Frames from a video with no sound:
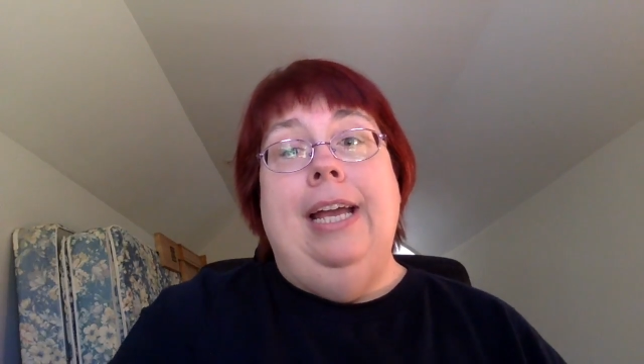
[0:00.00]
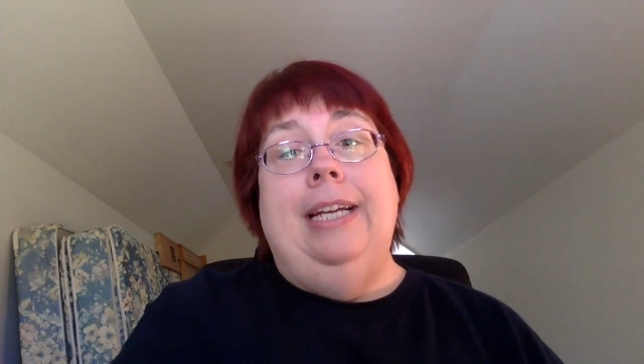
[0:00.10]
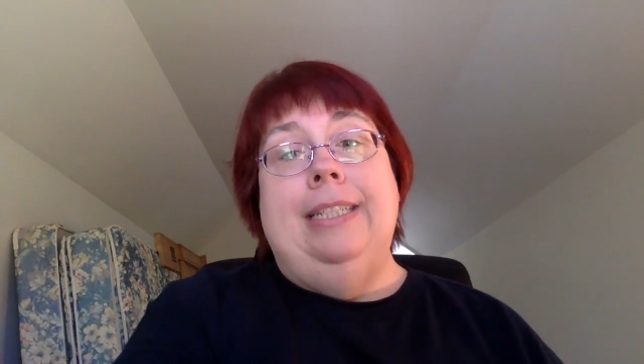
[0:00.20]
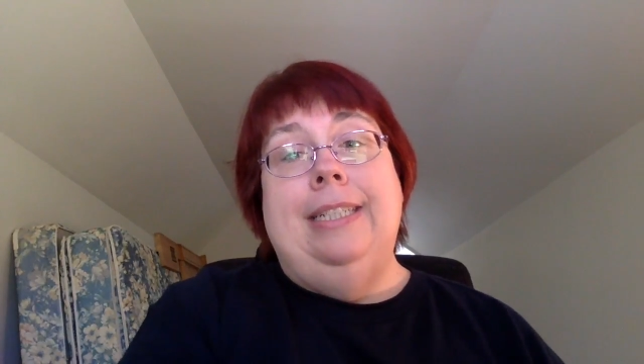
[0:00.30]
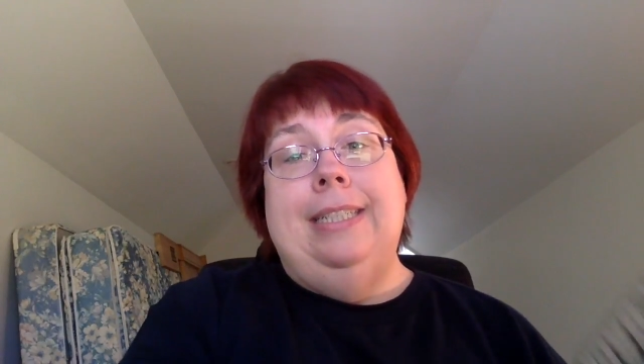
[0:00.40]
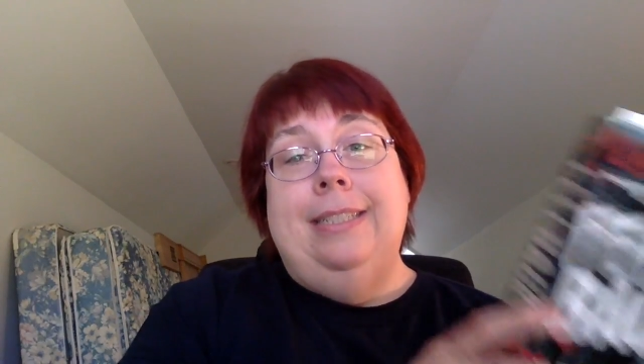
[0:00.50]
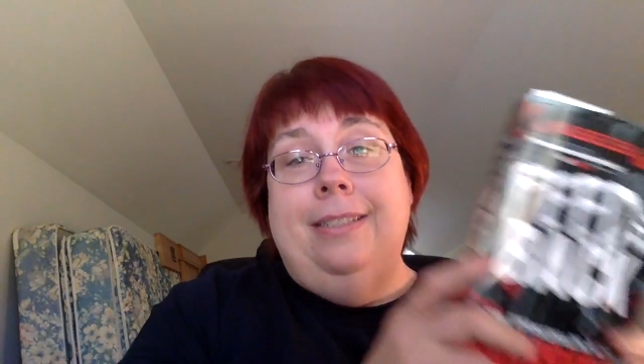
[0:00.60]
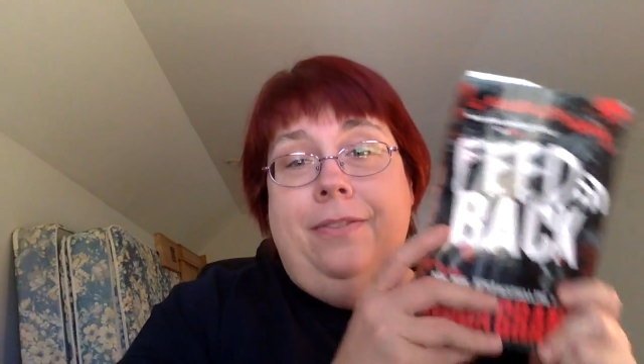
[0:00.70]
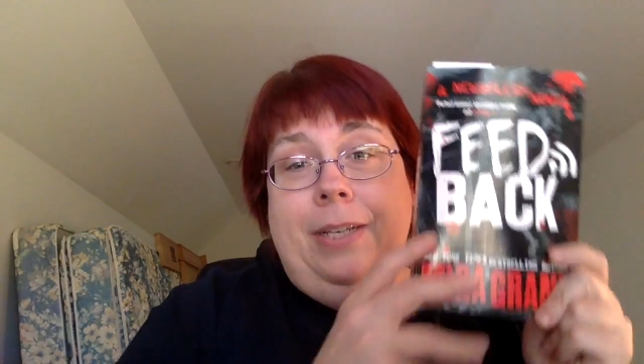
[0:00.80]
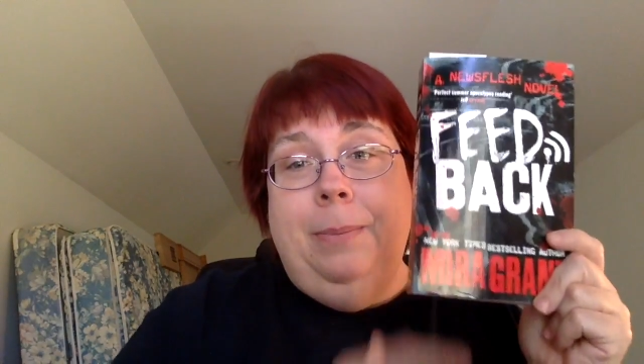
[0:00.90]
And it
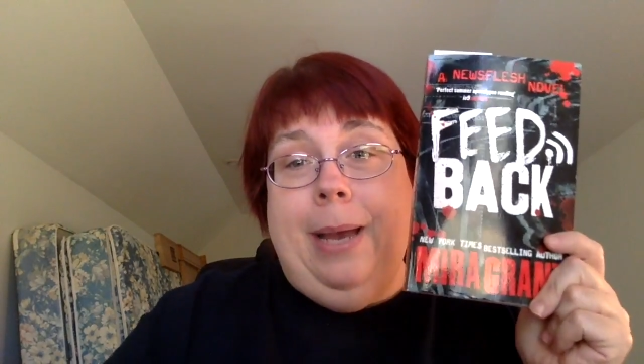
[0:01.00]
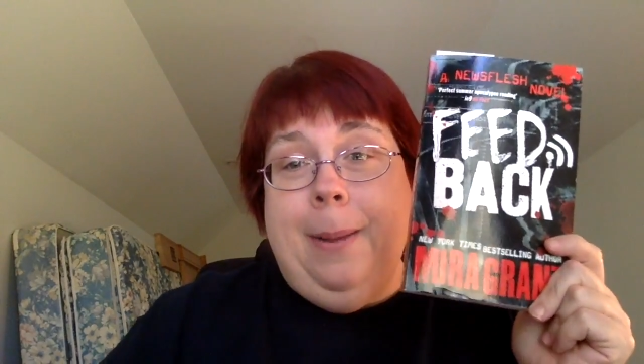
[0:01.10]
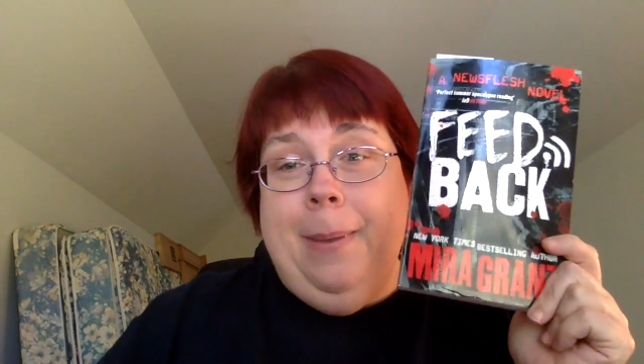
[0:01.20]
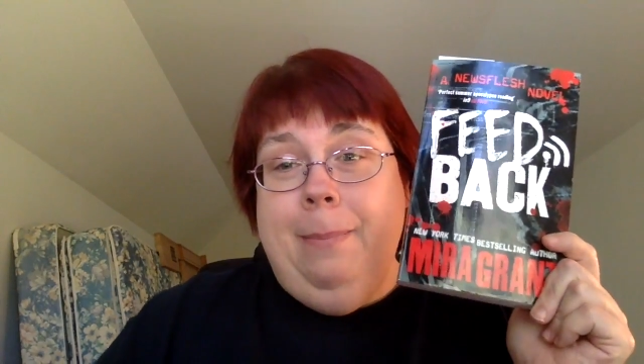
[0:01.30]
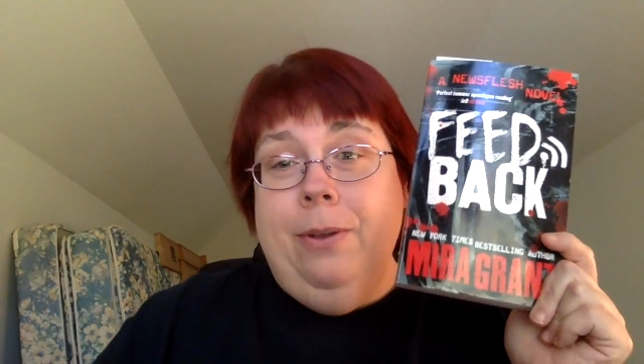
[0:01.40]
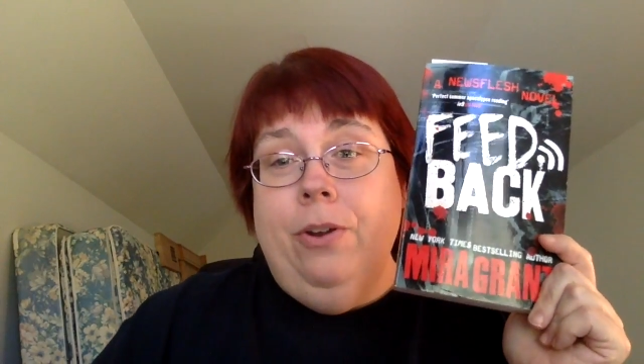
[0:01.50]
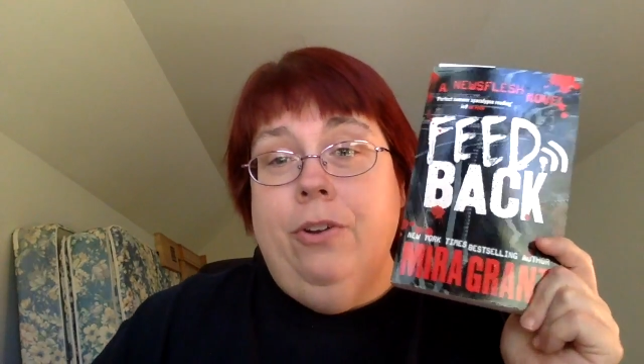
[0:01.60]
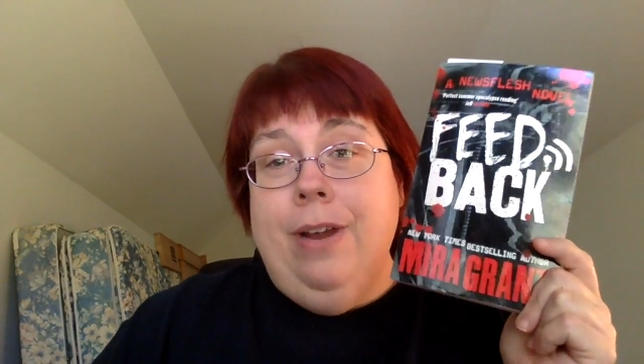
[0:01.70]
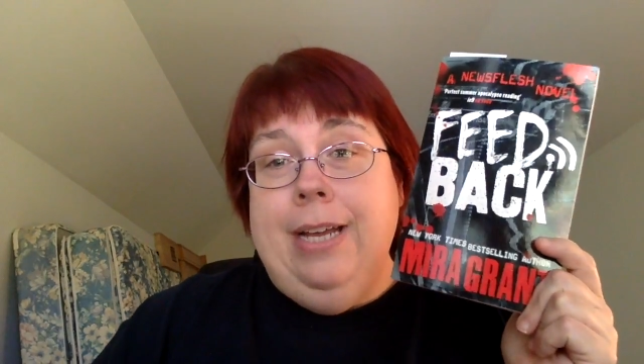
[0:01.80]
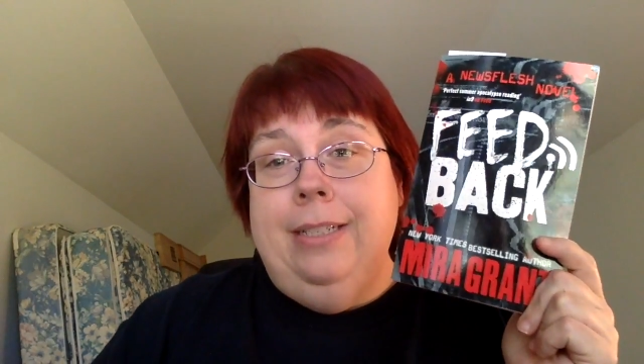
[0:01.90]
is Feedback by Mira
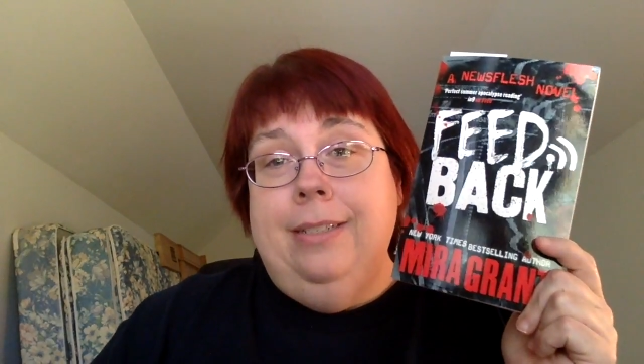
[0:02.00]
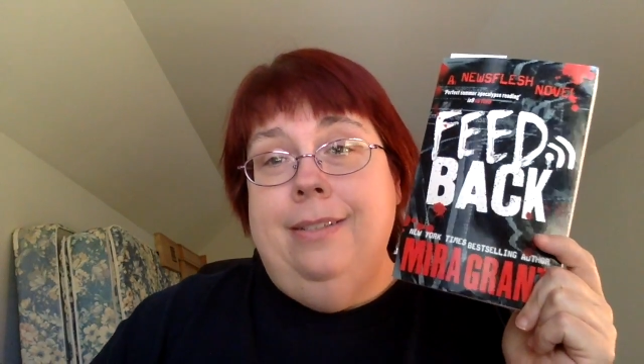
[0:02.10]
Grant.